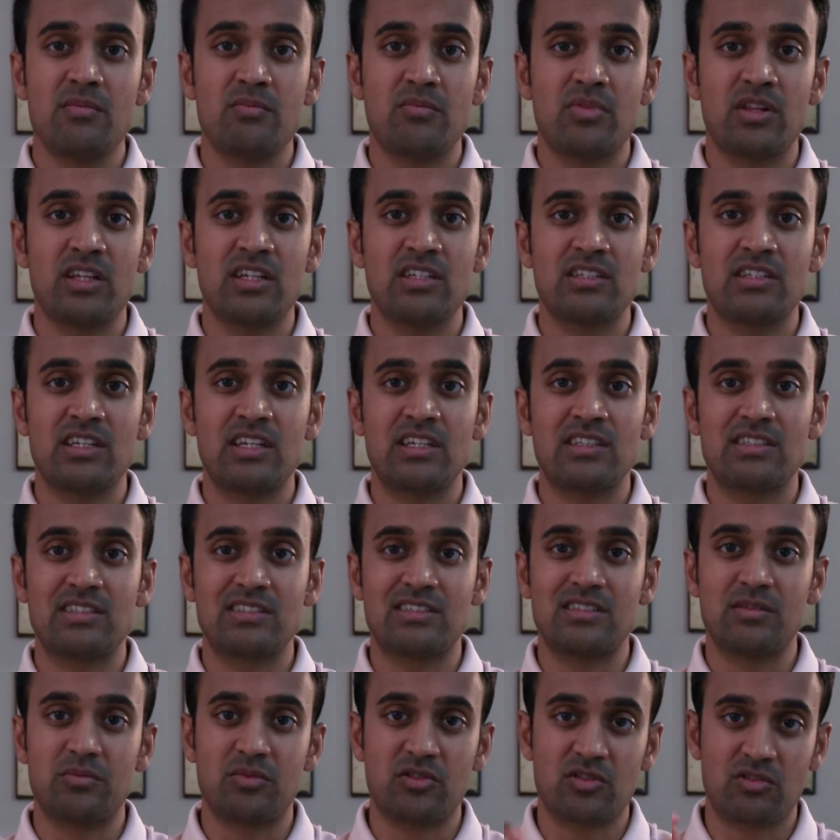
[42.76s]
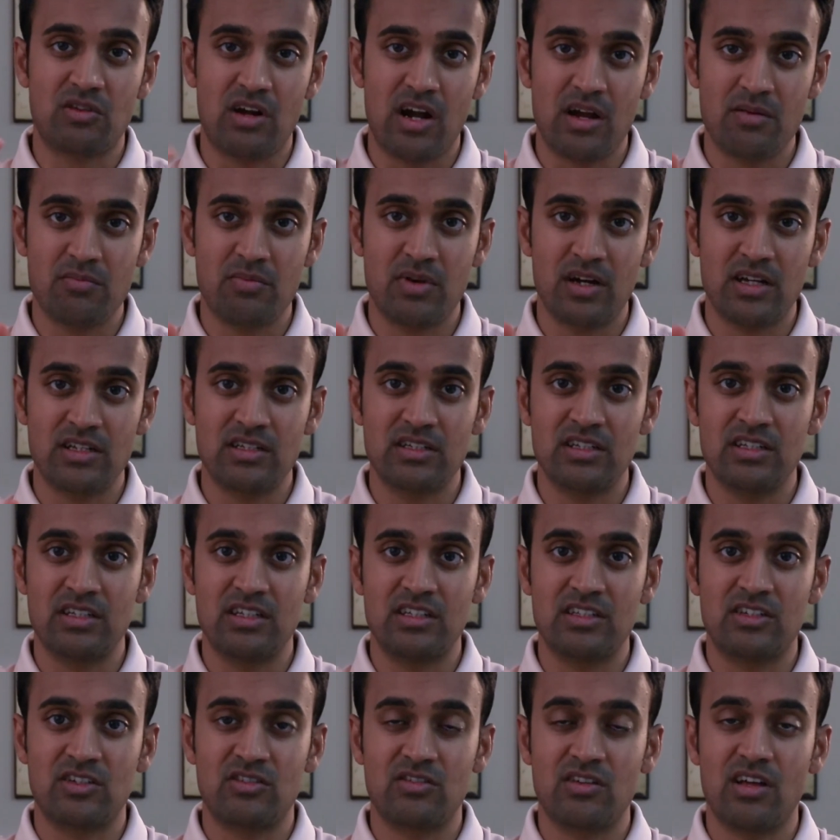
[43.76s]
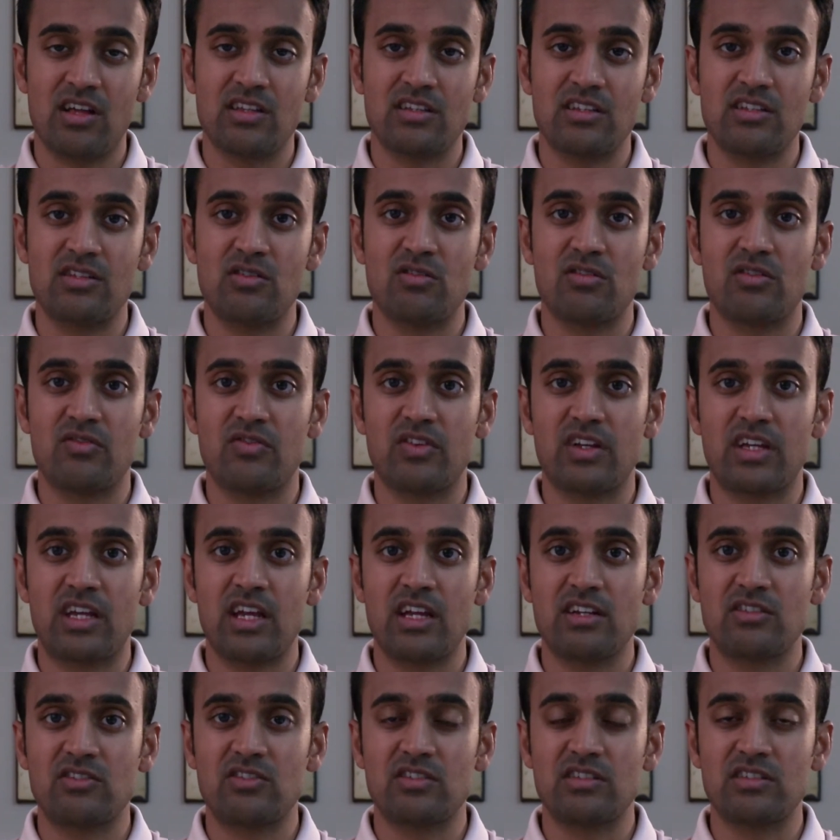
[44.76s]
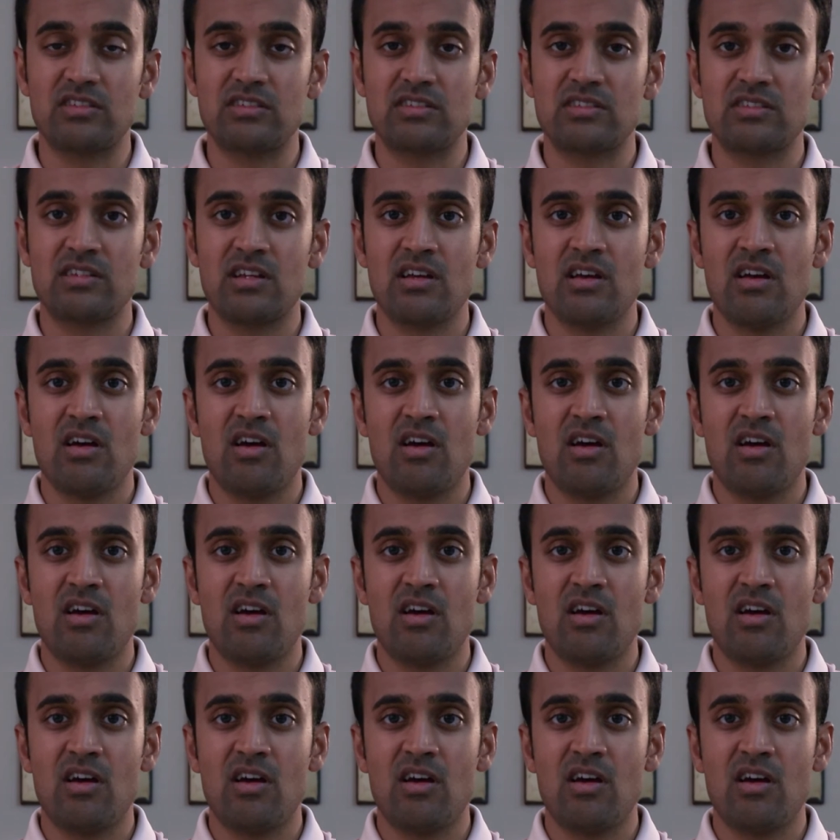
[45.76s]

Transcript: please hit the subscribe button and turn on the notifications.